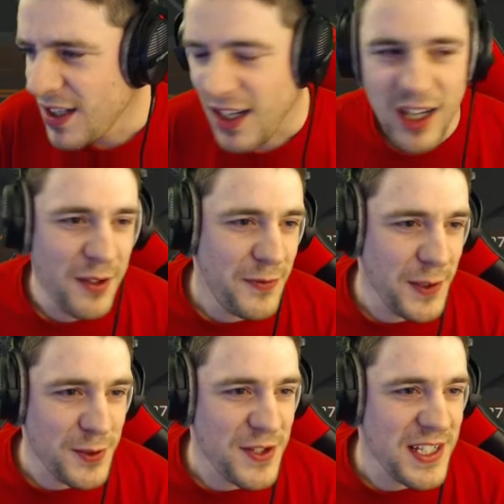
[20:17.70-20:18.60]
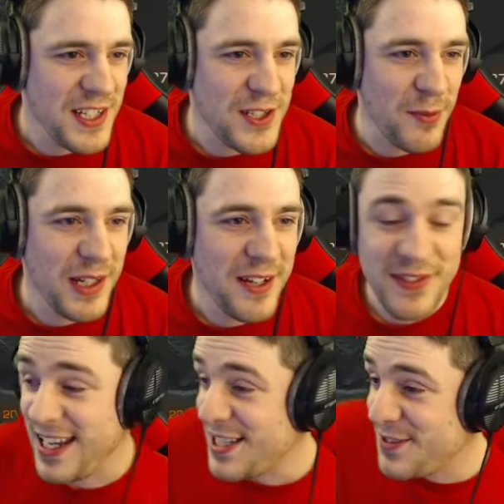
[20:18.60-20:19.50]
Filters in the top left.
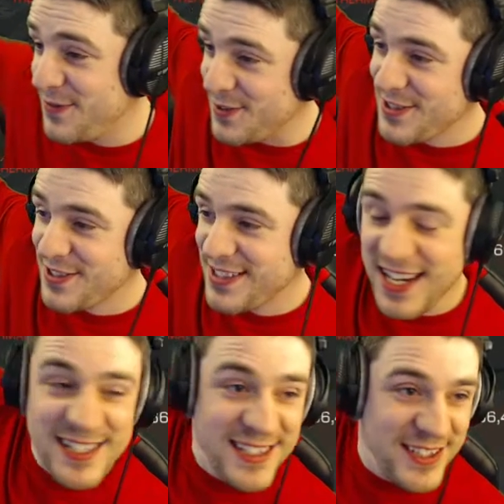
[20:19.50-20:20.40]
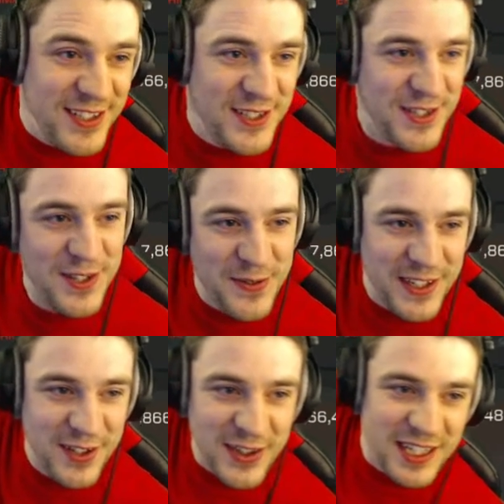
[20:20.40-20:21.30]
Yes, filters, yeah. So you can turn off. You've
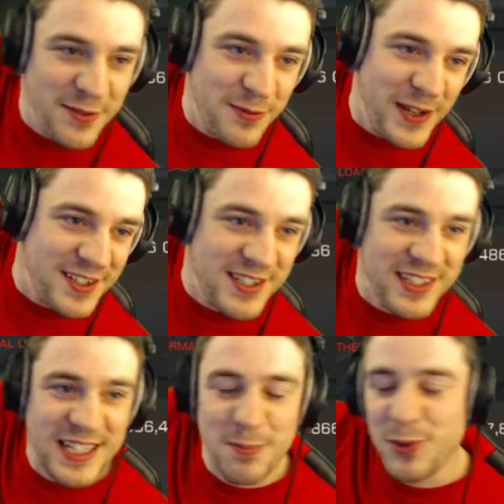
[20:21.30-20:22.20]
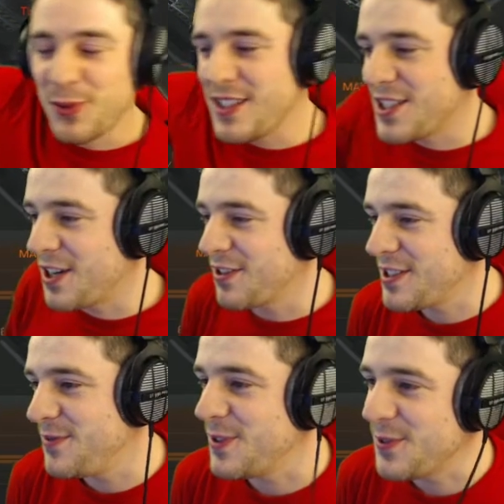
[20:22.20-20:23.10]
got the fixed gimbaled and
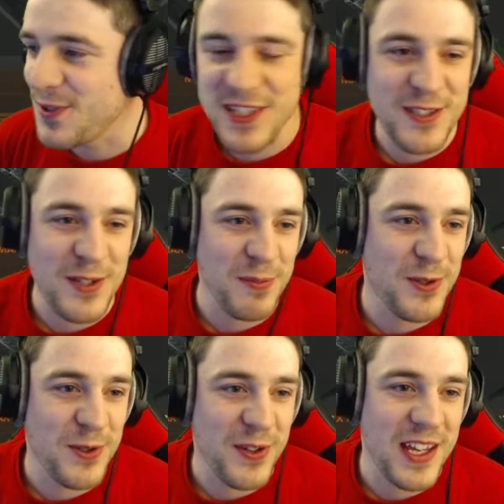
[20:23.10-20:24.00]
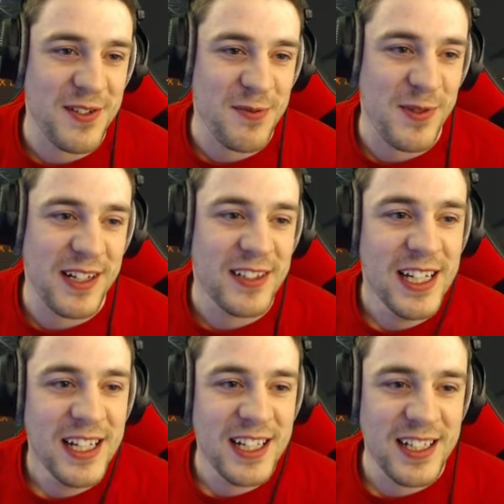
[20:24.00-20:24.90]
turreted filters in the top corner there as well.
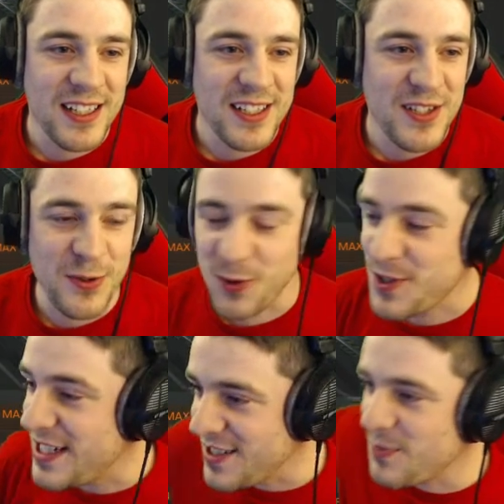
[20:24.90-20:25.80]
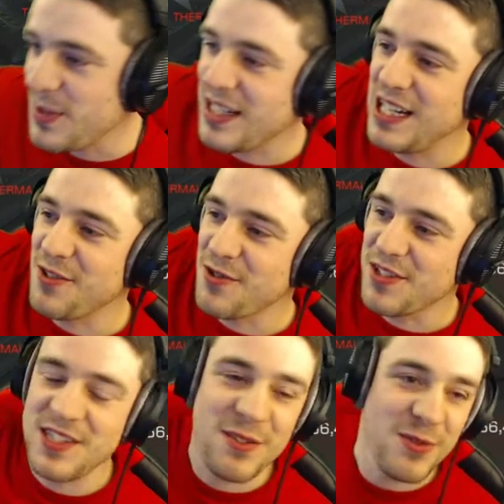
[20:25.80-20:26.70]
Sorting is a bit clearer to
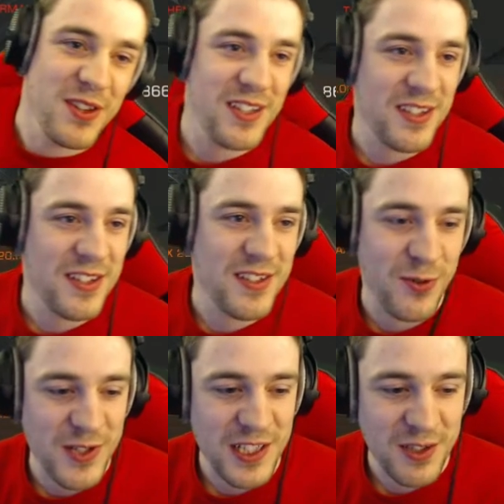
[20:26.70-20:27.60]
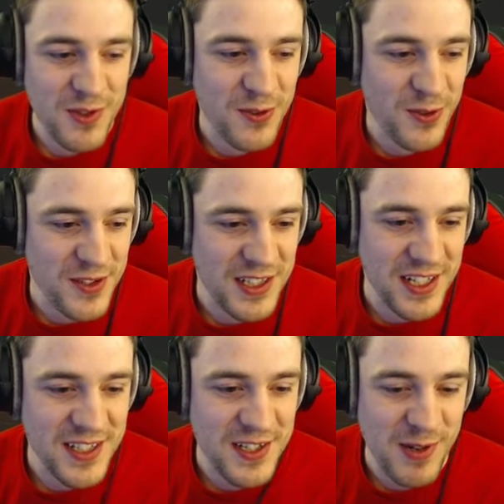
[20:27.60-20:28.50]
see what the sorting the results
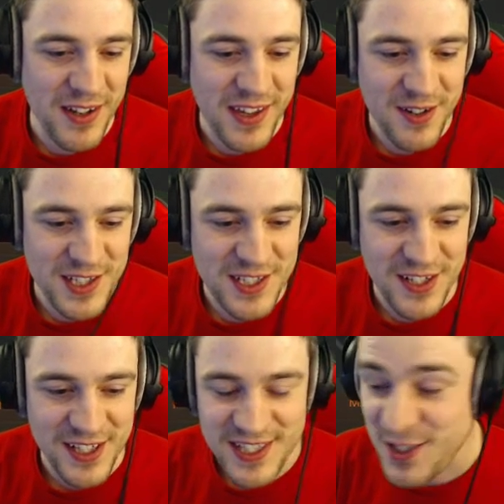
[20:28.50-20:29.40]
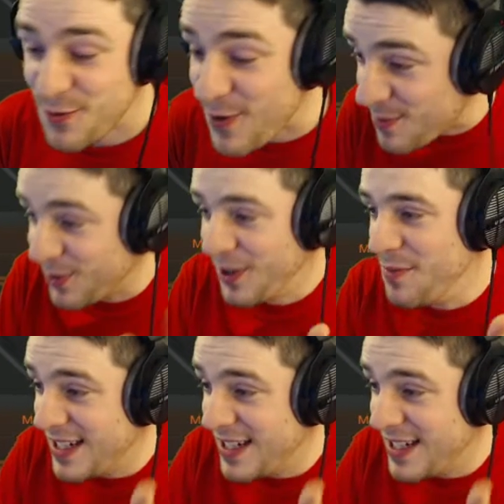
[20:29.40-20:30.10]
does as well there, which is nice. It's great, Prime. It's